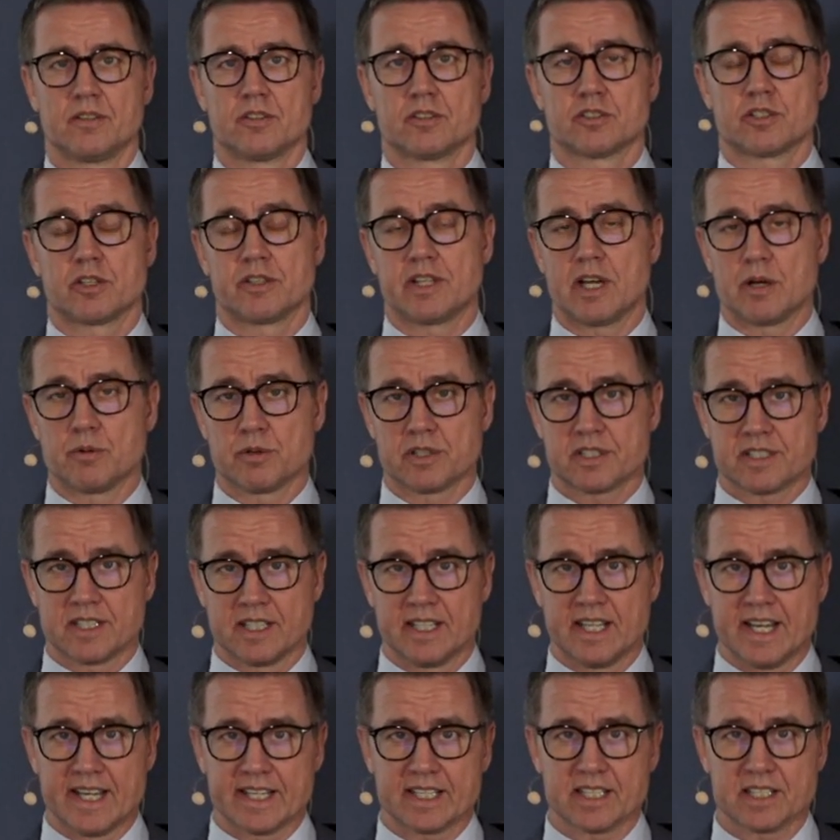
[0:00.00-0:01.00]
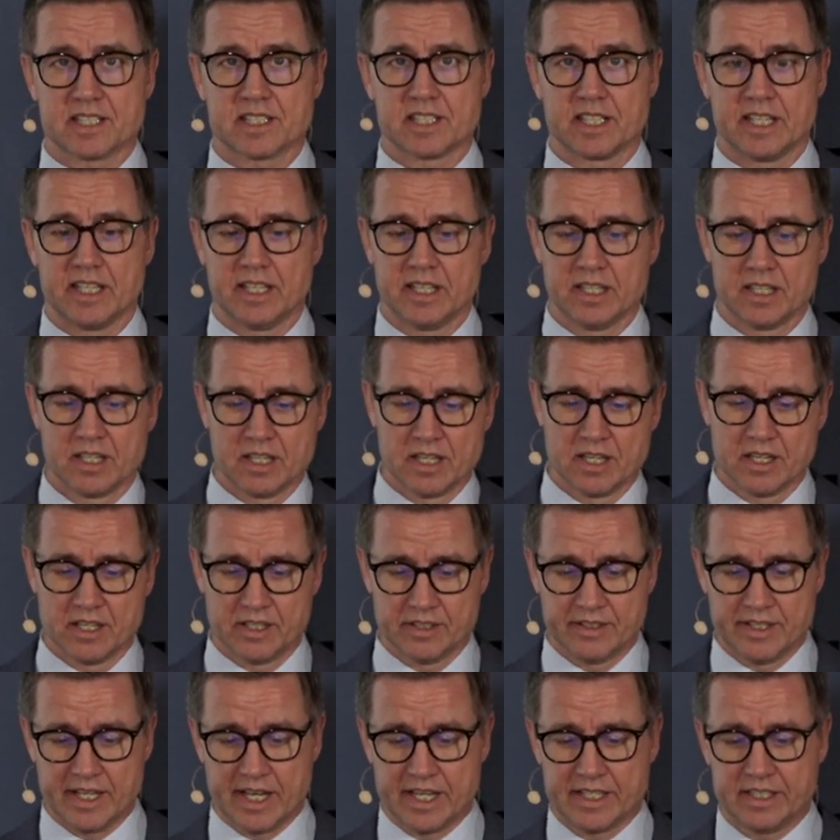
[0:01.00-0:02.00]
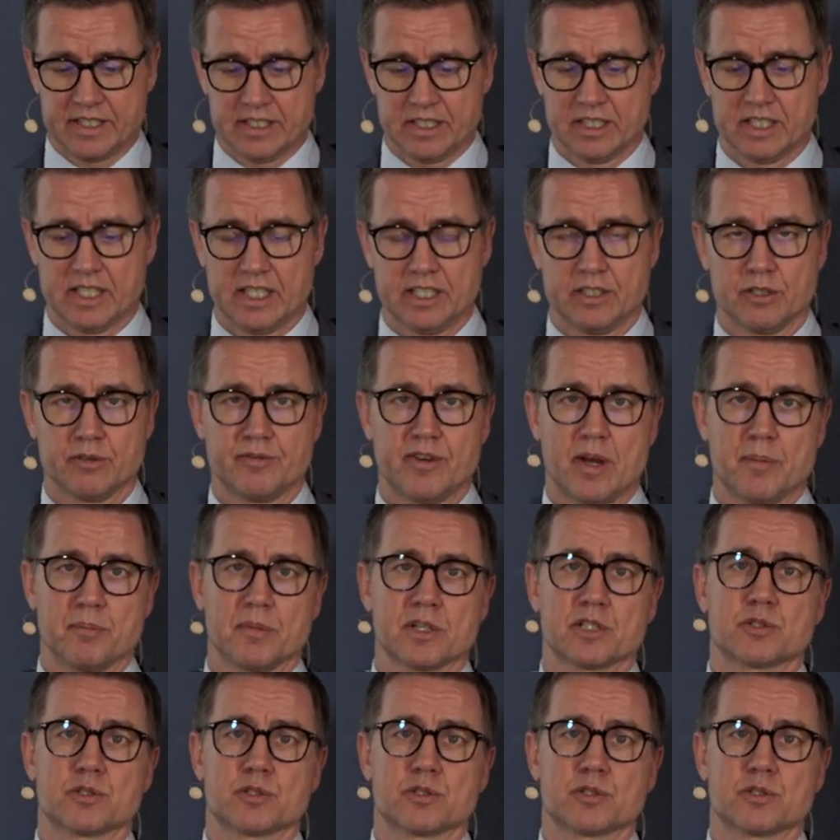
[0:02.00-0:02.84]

So that was the legacy. Then in November